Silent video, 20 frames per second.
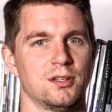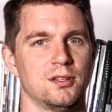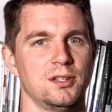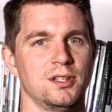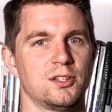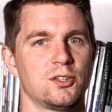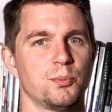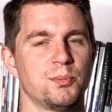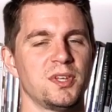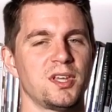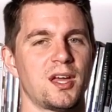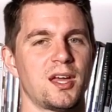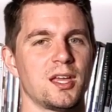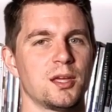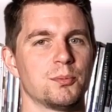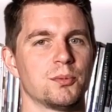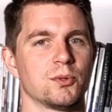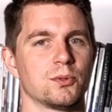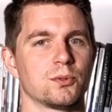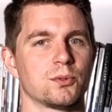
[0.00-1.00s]
need to be
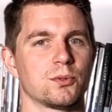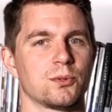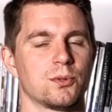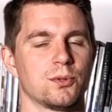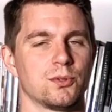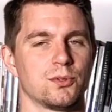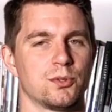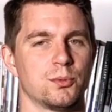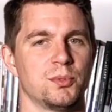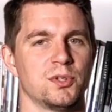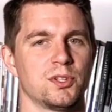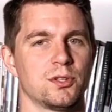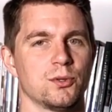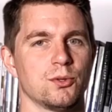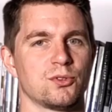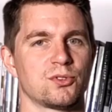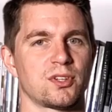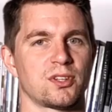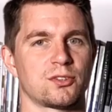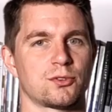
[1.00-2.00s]
able to be
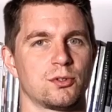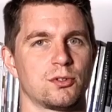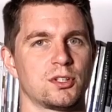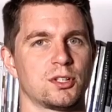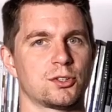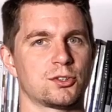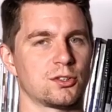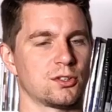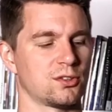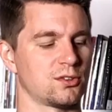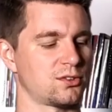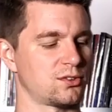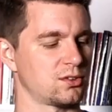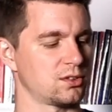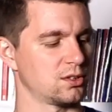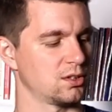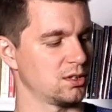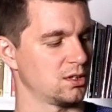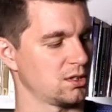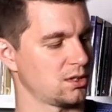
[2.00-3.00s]
used as
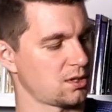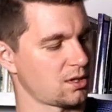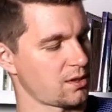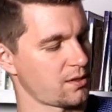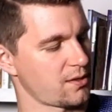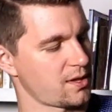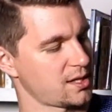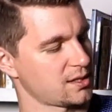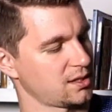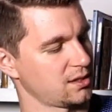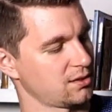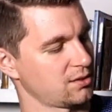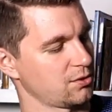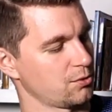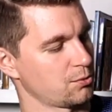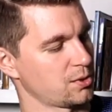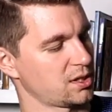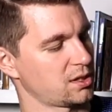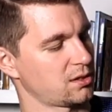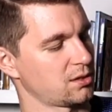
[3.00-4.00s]
traditions. That is
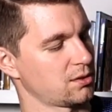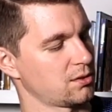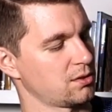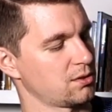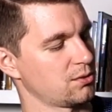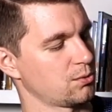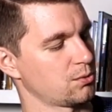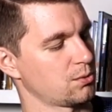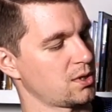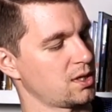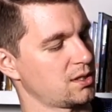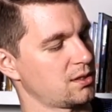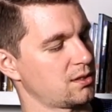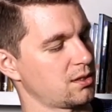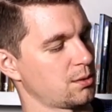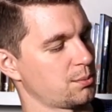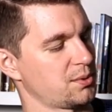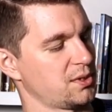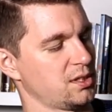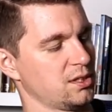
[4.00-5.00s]
written right
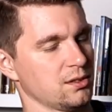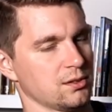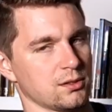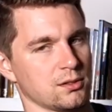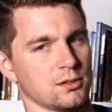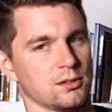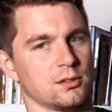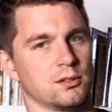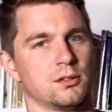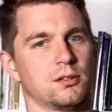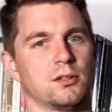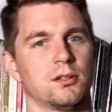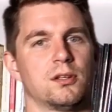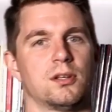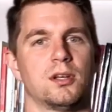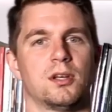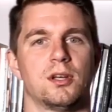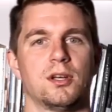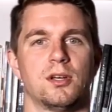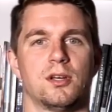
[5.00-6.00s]
up here.
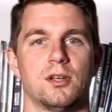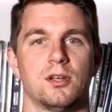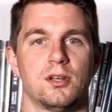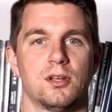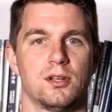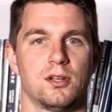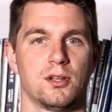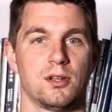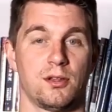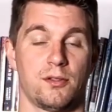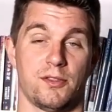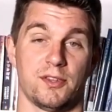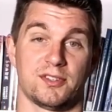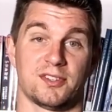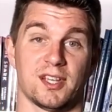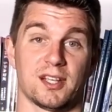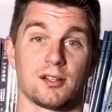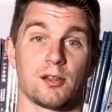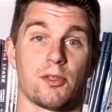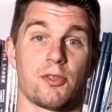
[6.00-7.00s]
The
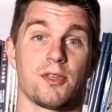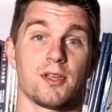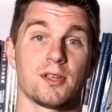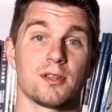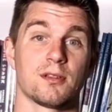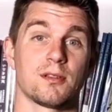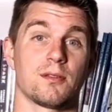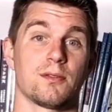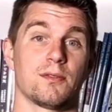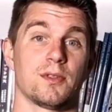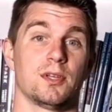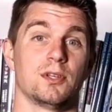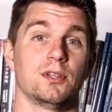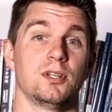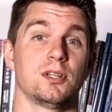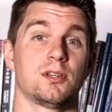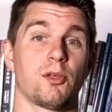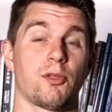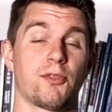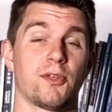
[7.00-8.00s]
second thing that you
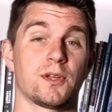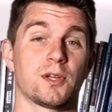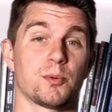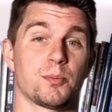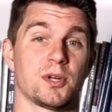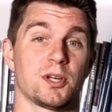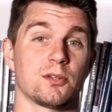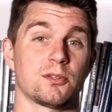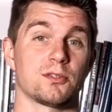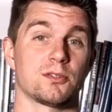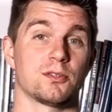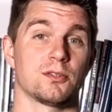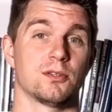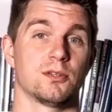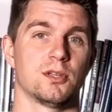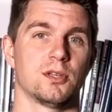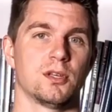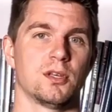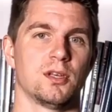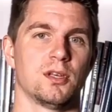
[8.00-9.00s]
need to think about
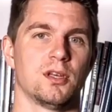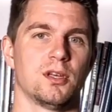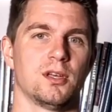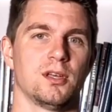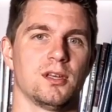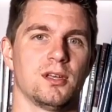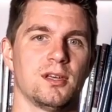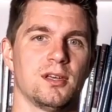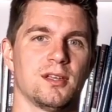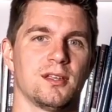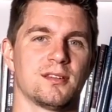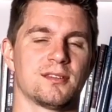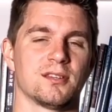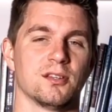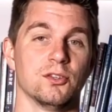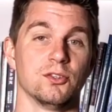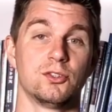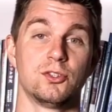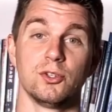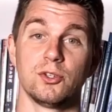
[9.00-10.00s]

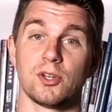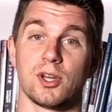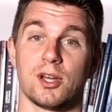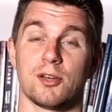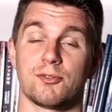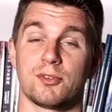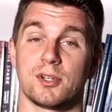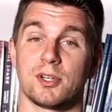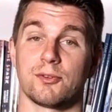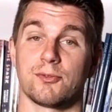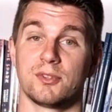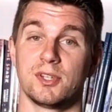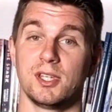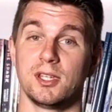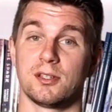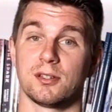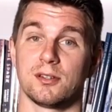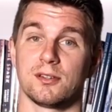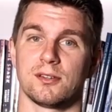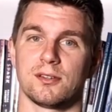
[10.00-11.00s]
is, do you have enough
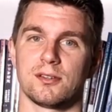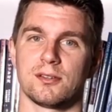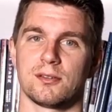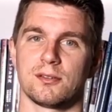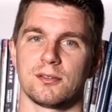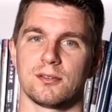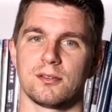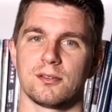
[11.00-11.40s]
deacons?